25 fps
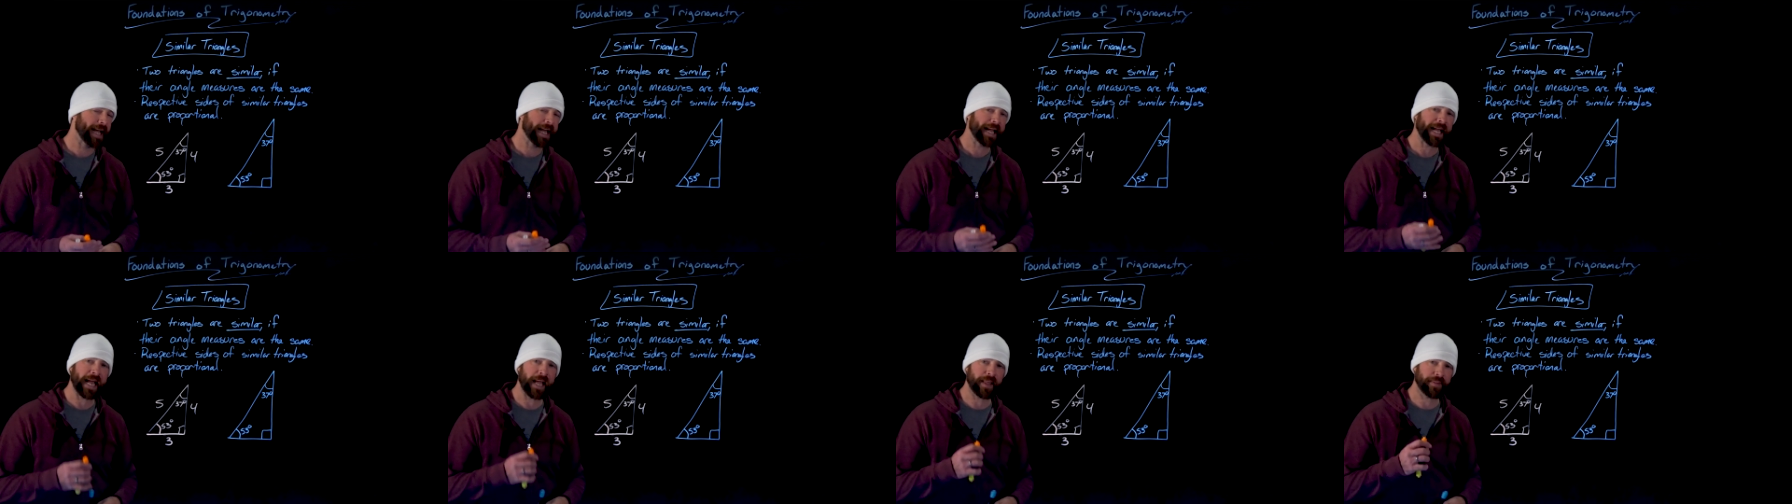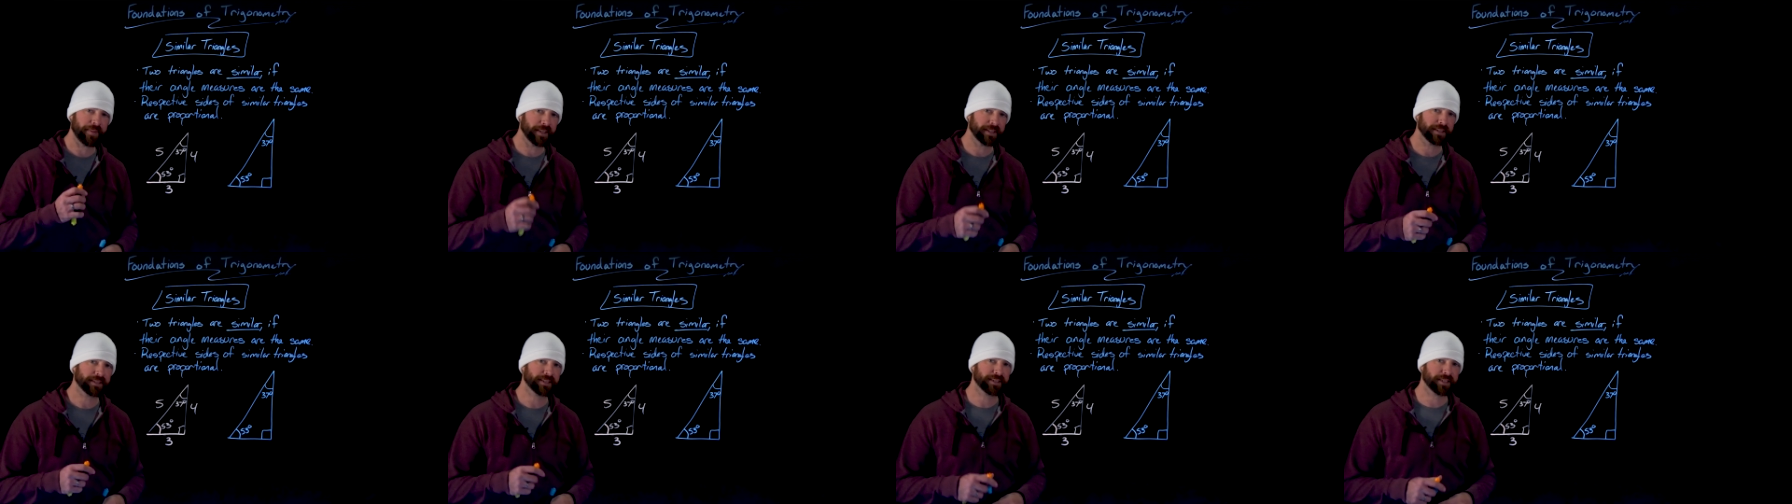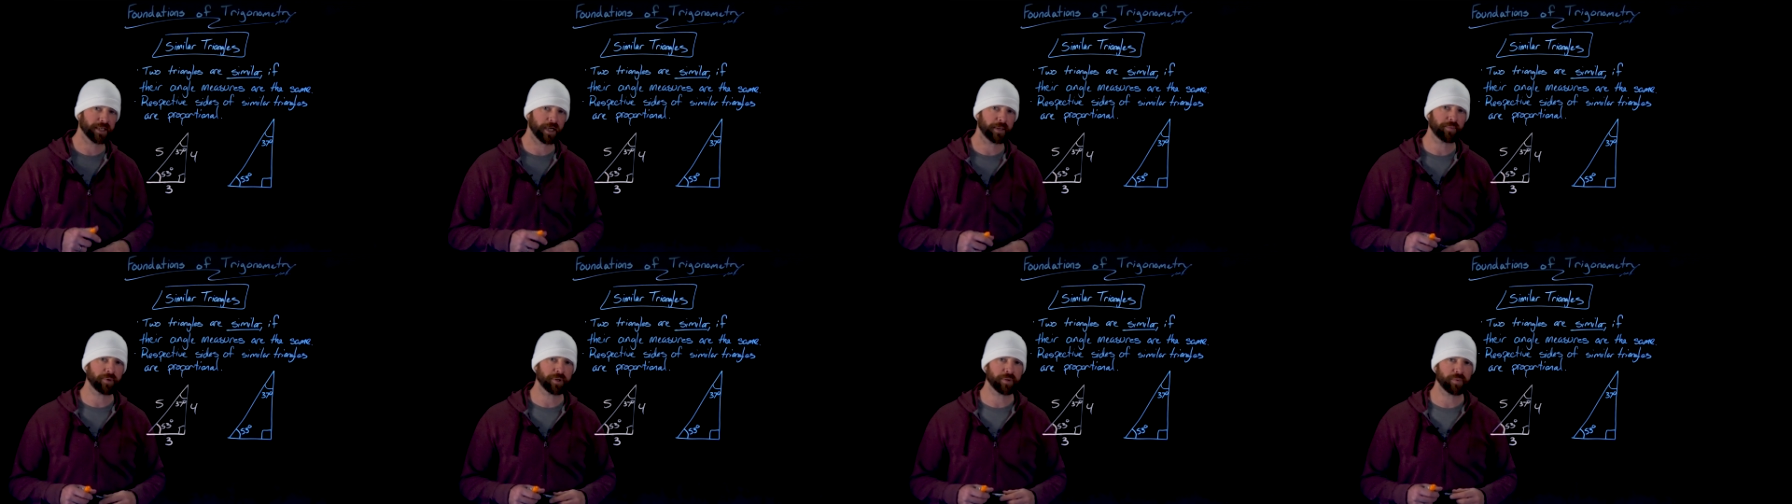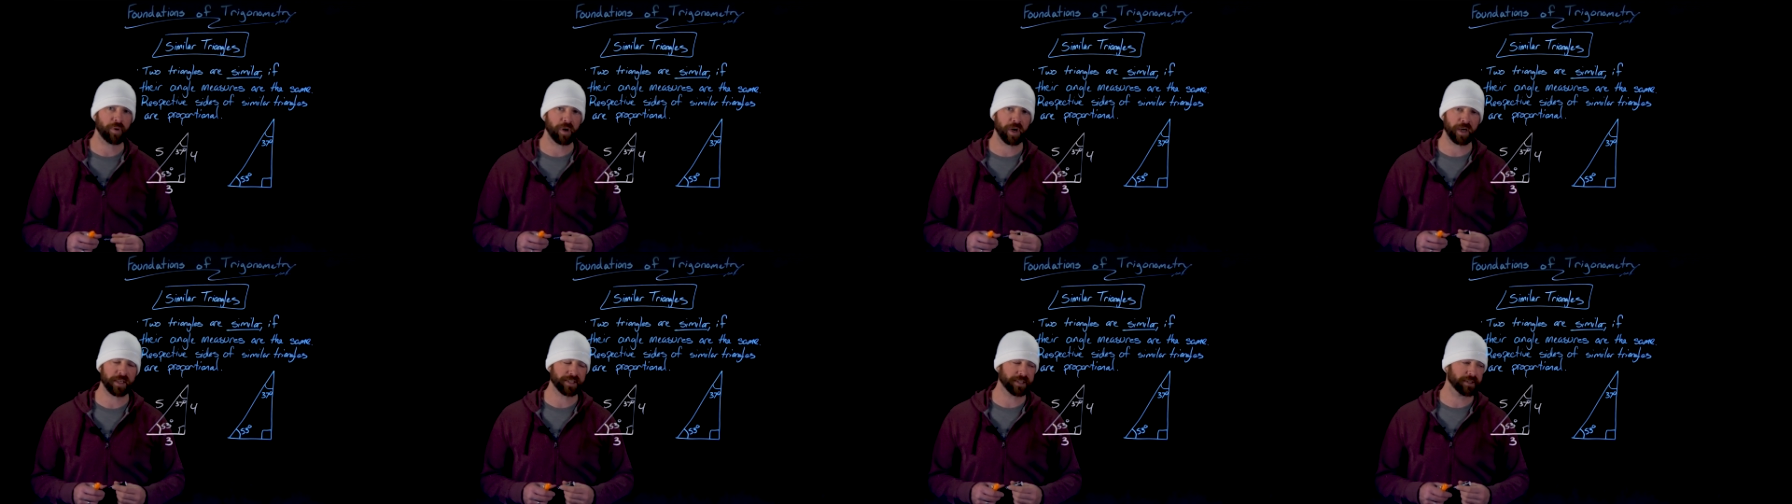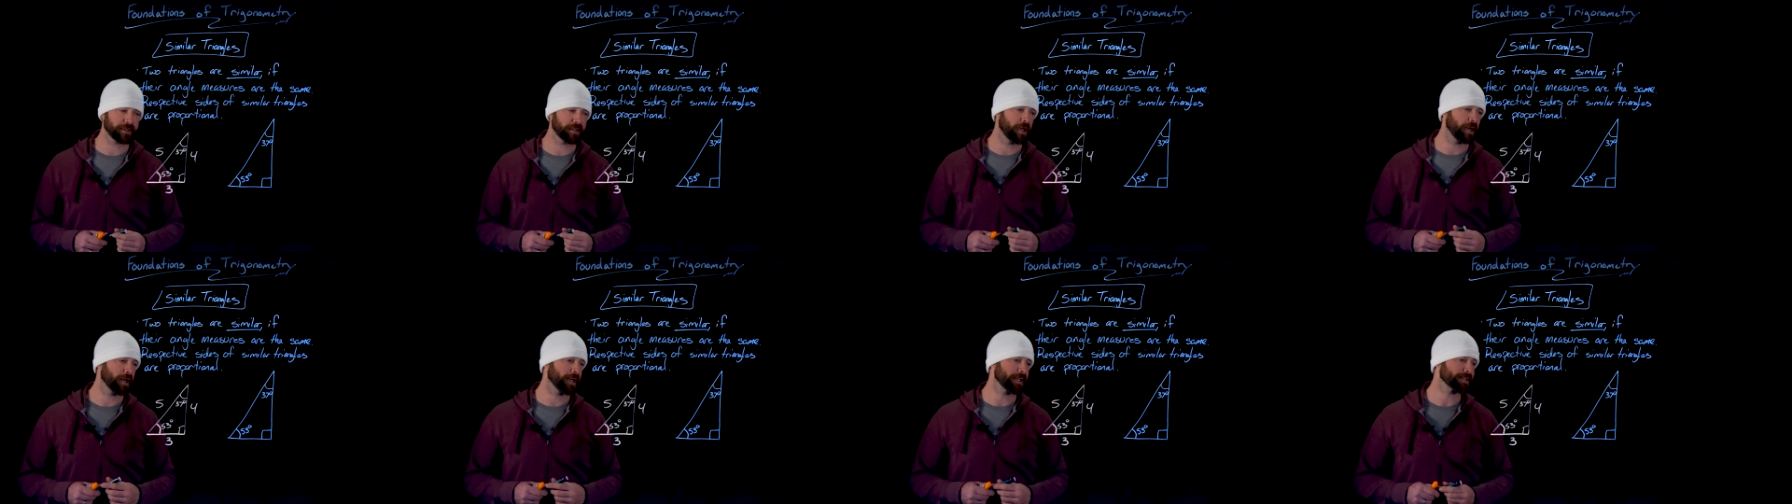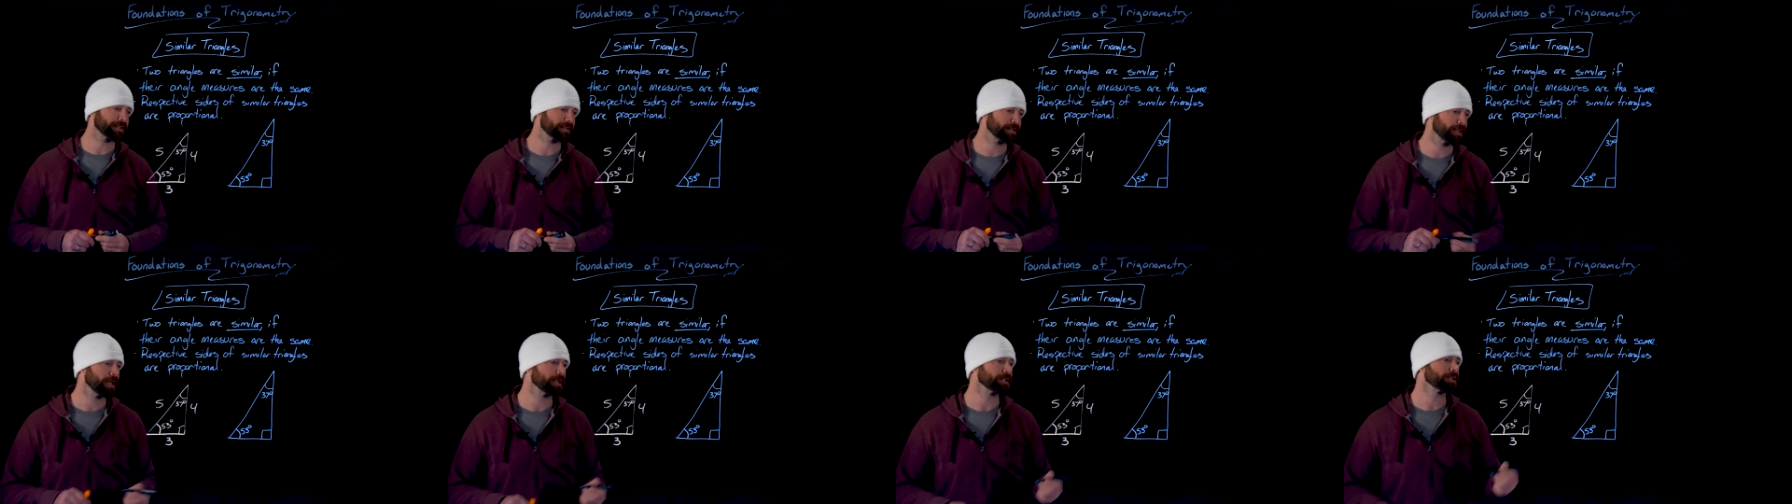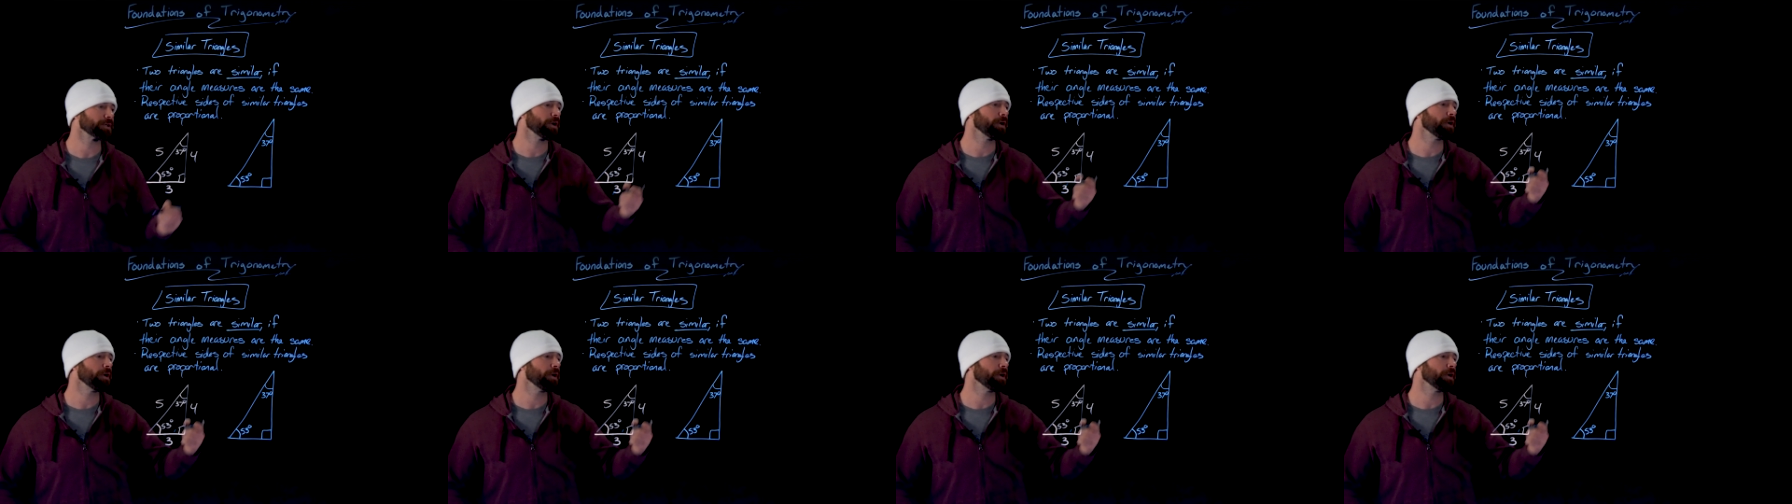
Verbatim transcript: and then someone walks along and says,